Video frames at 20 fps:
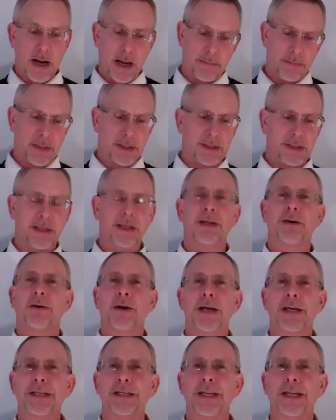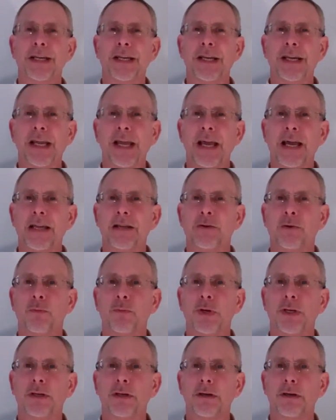I'm just interested in the annual
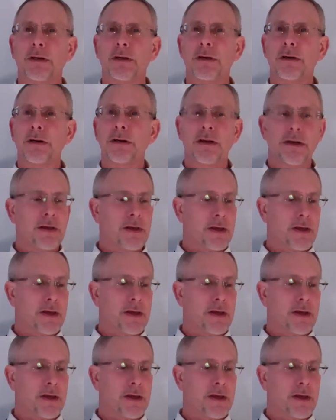return.